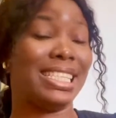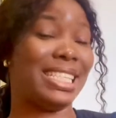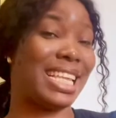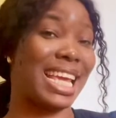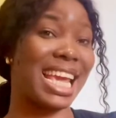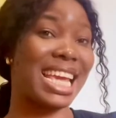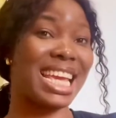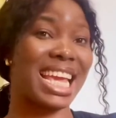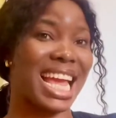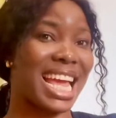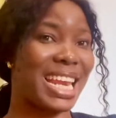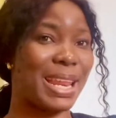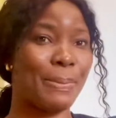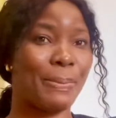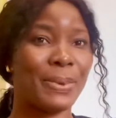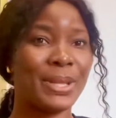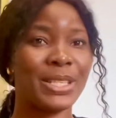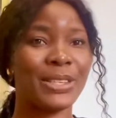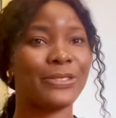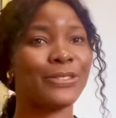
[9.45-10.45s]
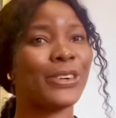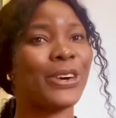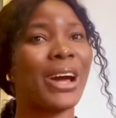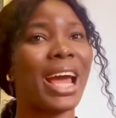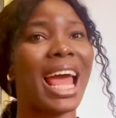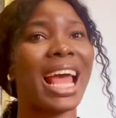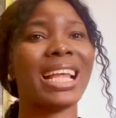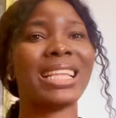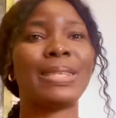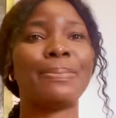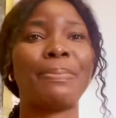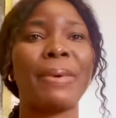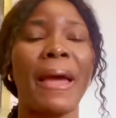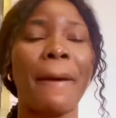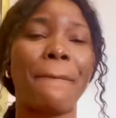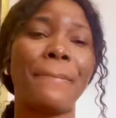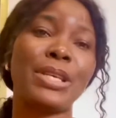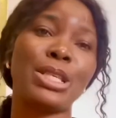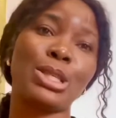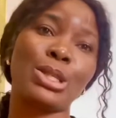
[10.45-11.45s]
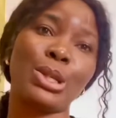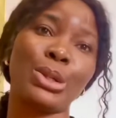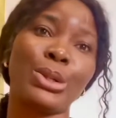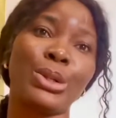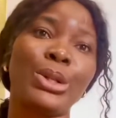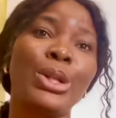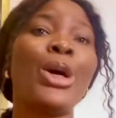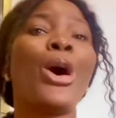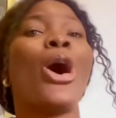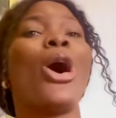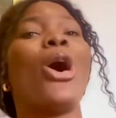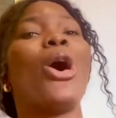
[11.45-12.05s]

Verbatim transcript: day and a beautiful episode